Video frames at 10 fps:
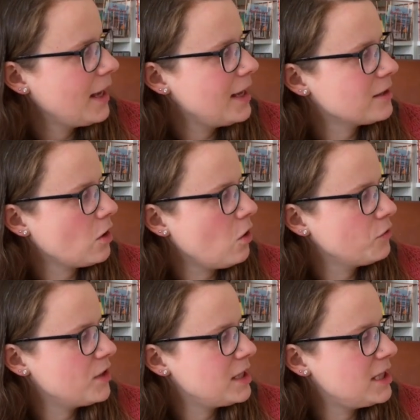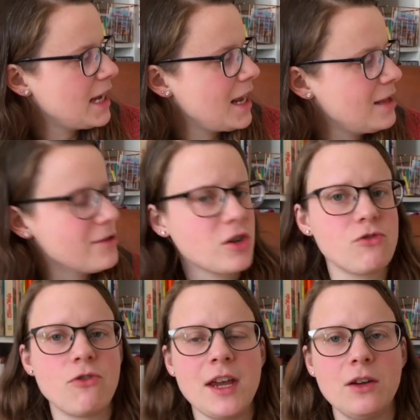It's called The Day the
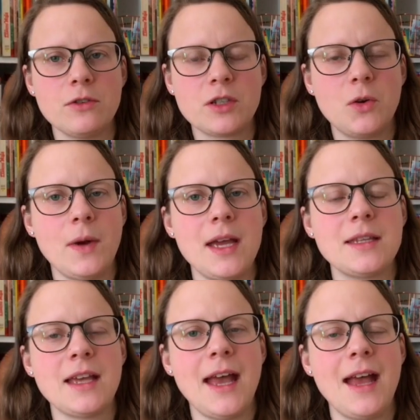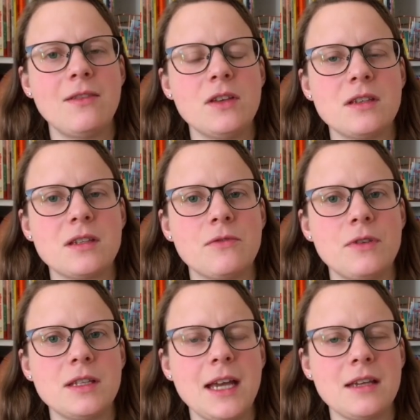Crayons Quit, and this is a
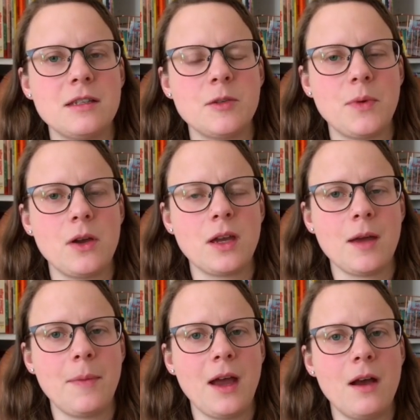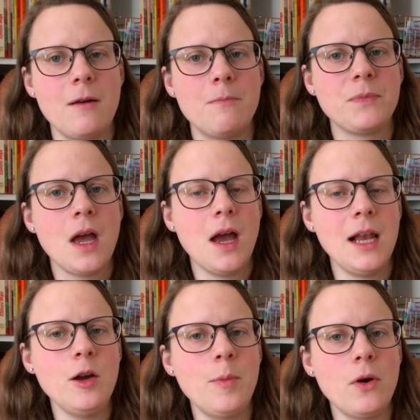fantastic book about
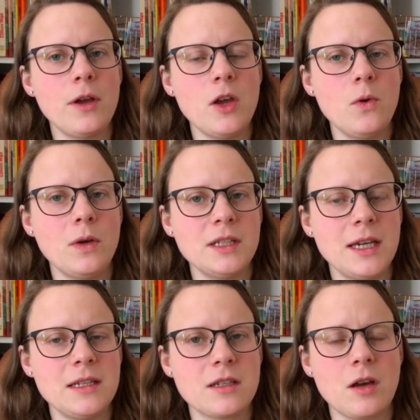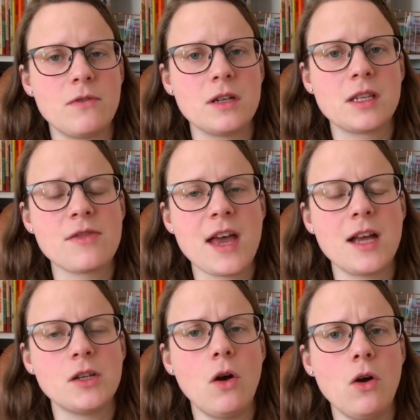a little boy who one day discovers
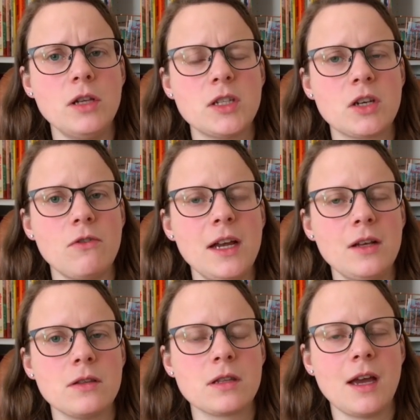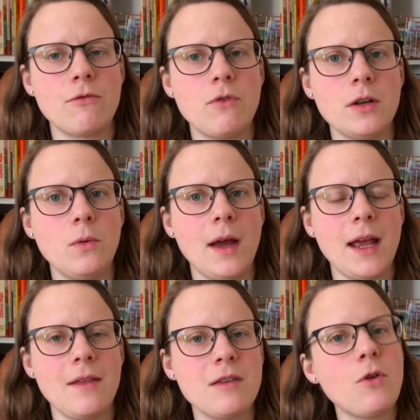that all his crayons have run
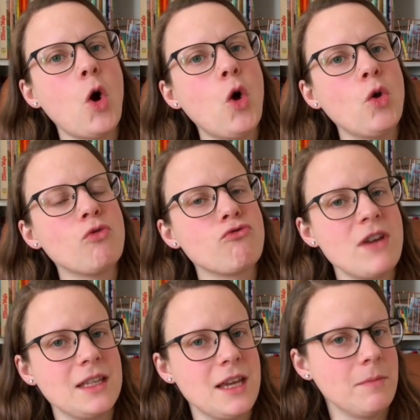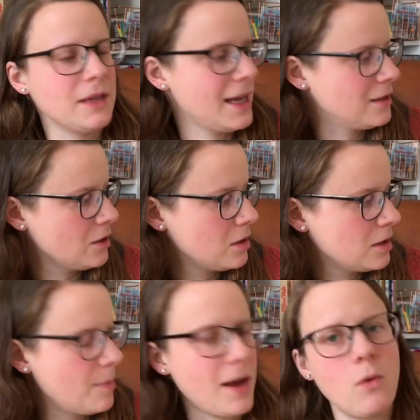away, and they've all written him
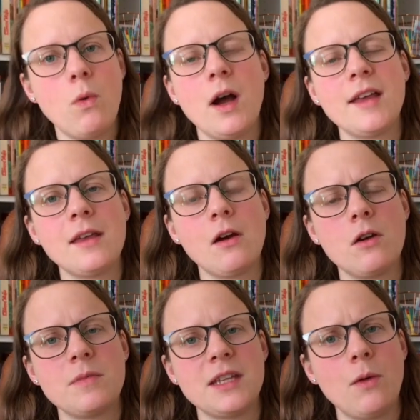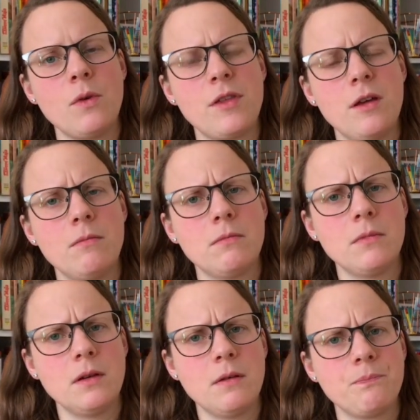letters about why they are upset with him.
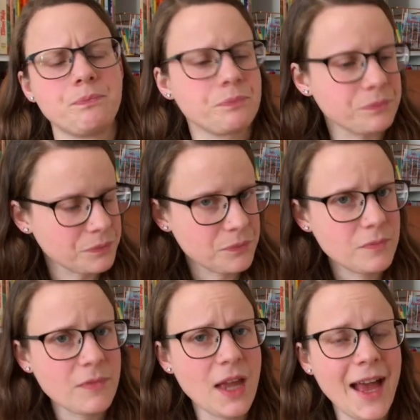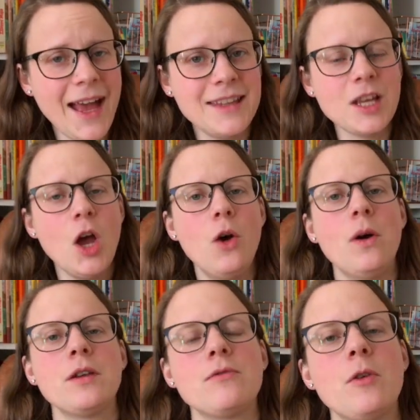And
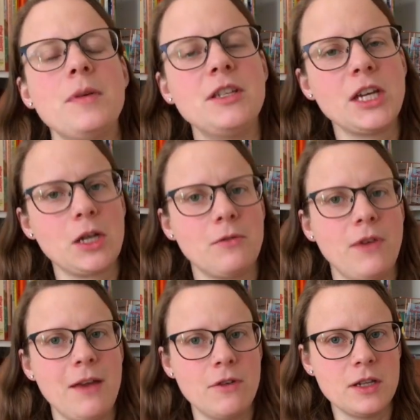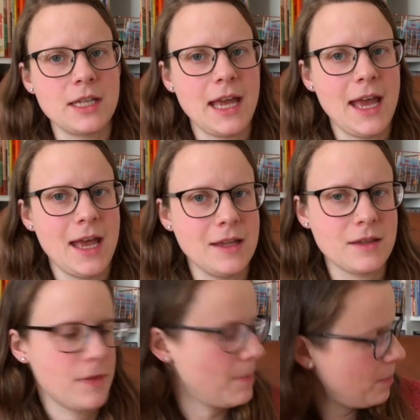one of our particular favourites
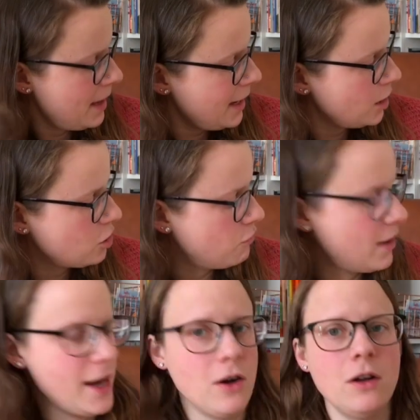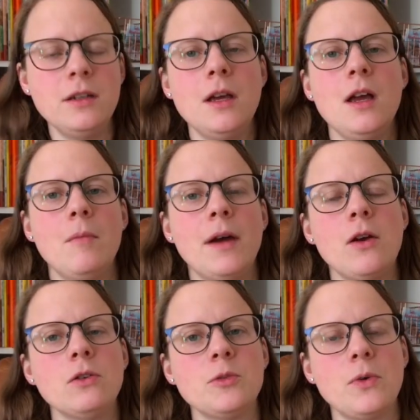is the pink crayon.
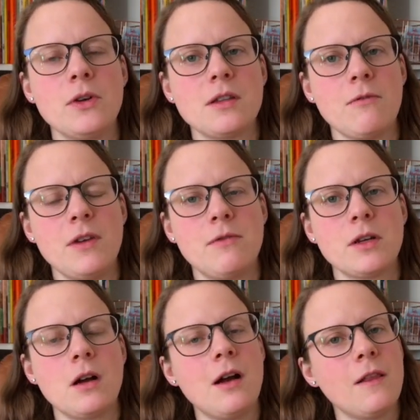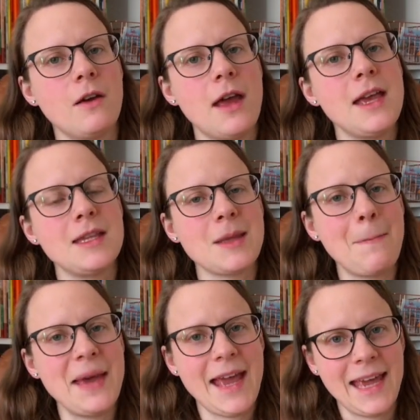My older boy's favourite colour is
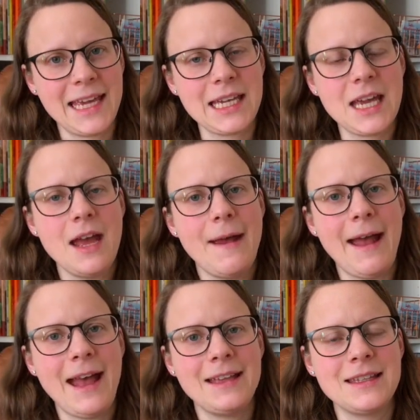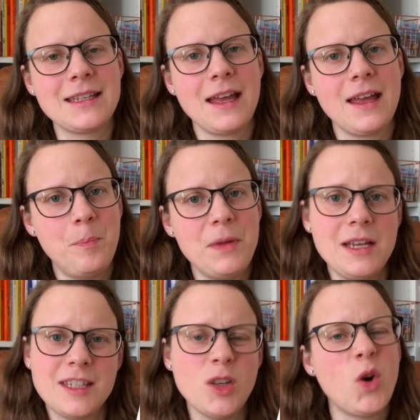pink, and
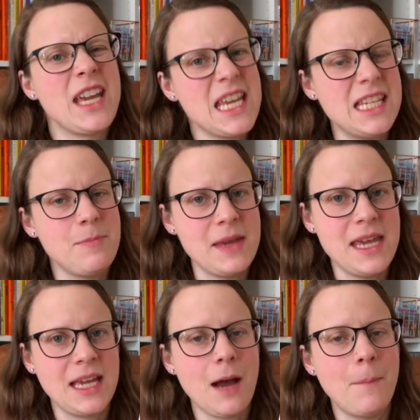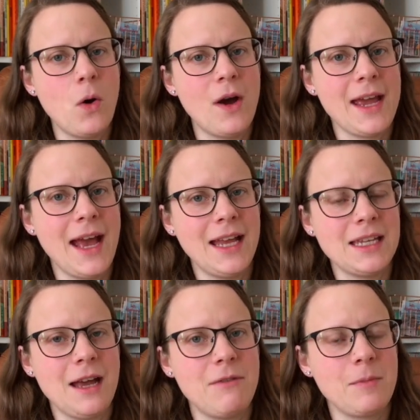it's not easy being a boy
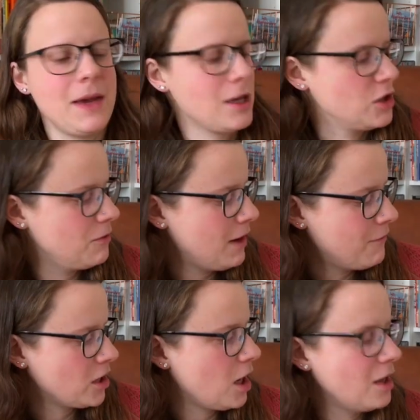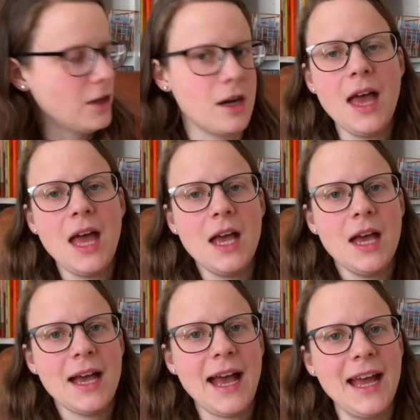and having pink as your favourite colour.
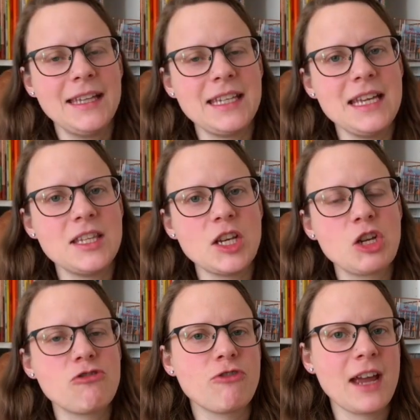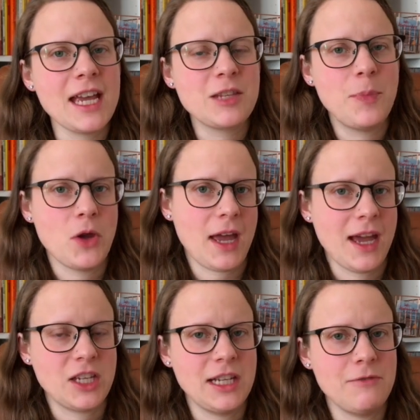And it's a great book
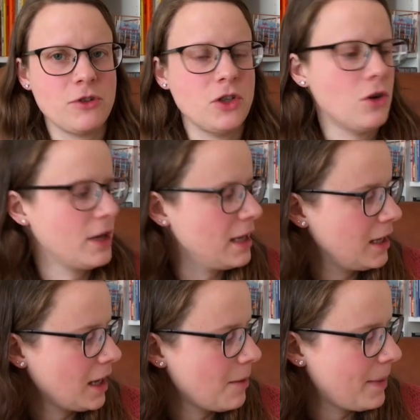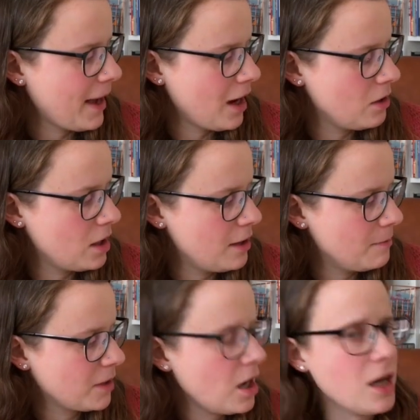actually for talking
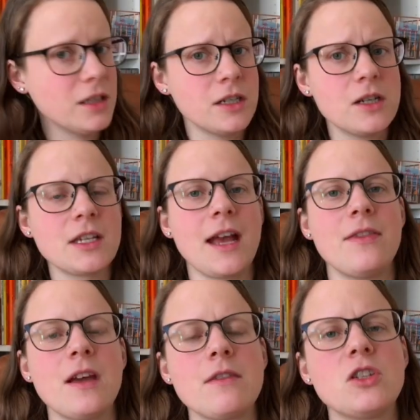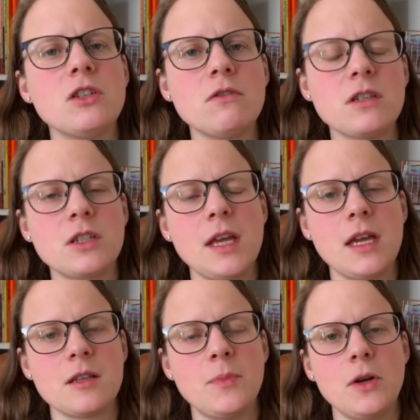about colours, and that there's no such
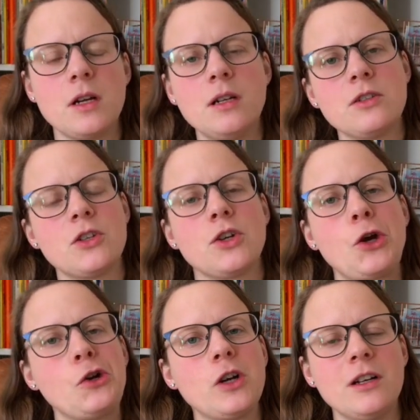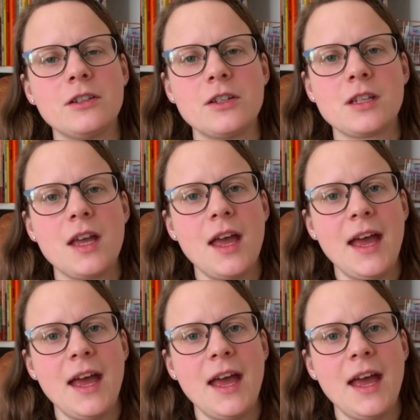thing as boy colours or girl colours.